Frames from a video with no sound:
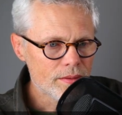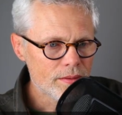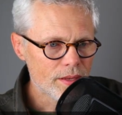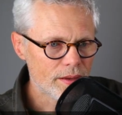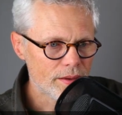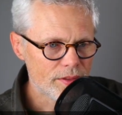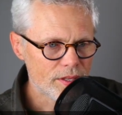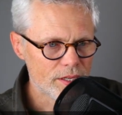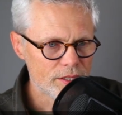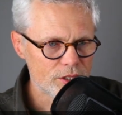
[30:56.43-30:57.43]
I have to
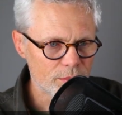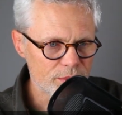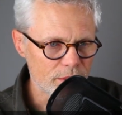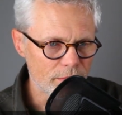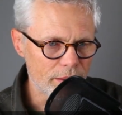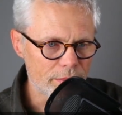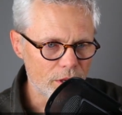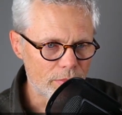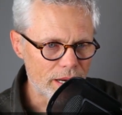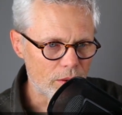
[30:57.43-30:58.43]
kind of jump to the bottom and
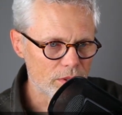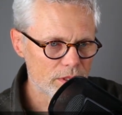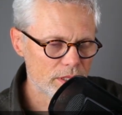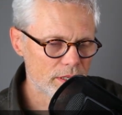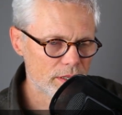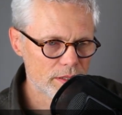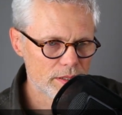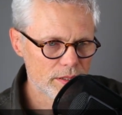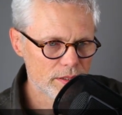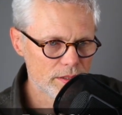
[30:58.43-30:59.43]
go backwards.
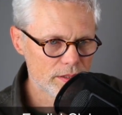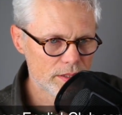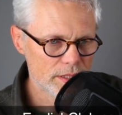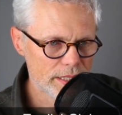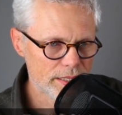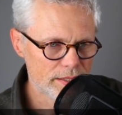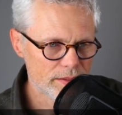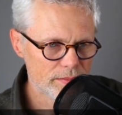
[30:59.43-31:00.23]
Let's see.